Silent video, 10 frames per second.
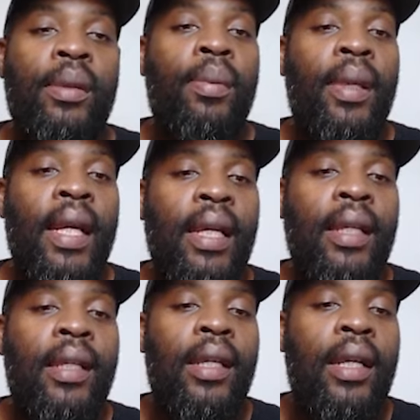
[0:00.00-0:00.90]

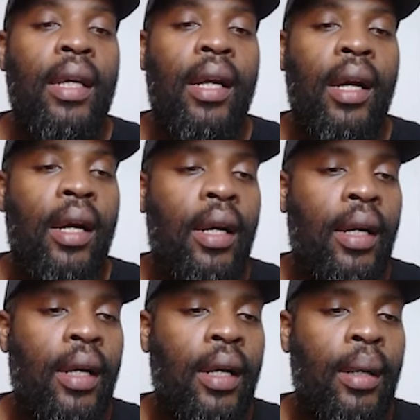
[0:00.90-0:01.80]
played
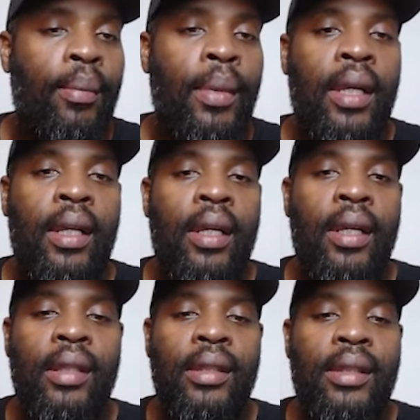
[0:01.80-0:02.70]

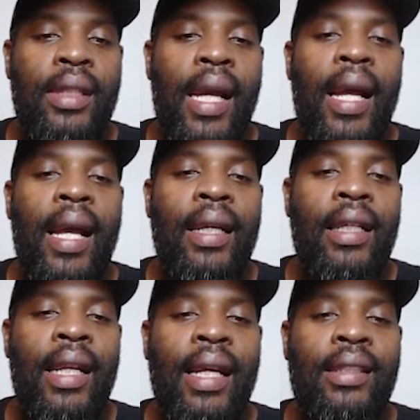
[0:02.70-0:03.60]
Sky,
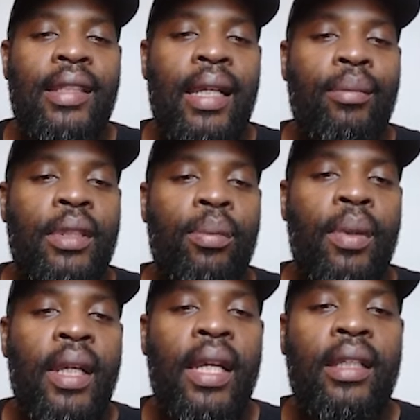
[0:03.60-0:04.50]
the last game she
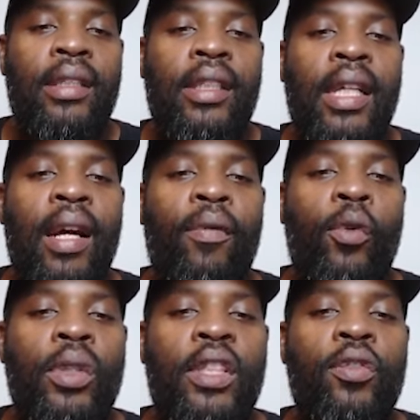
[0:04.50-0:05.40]
played, she got
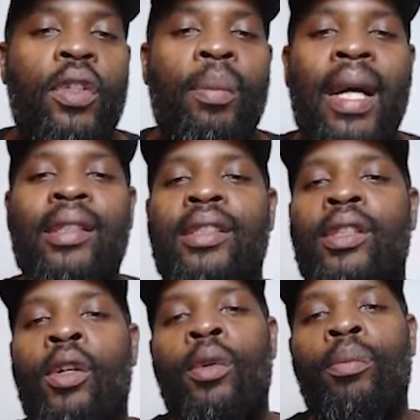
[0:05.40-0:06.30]
14 rebounds.
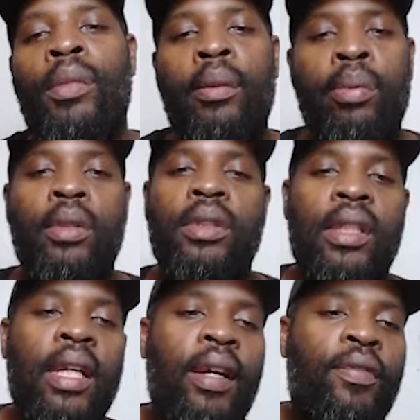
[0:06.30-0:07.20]
So me
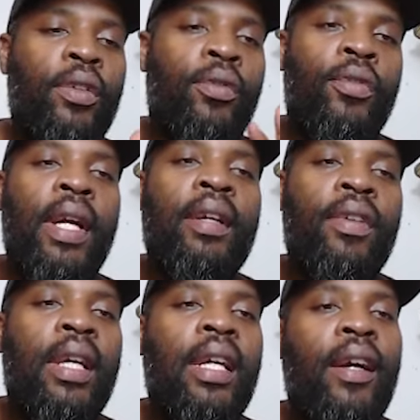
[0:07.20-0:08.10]
personally, I feel very,
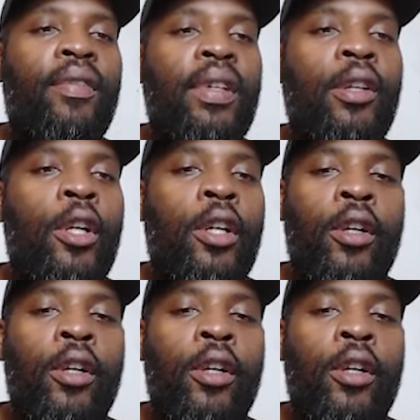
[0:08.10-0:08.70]
very confident in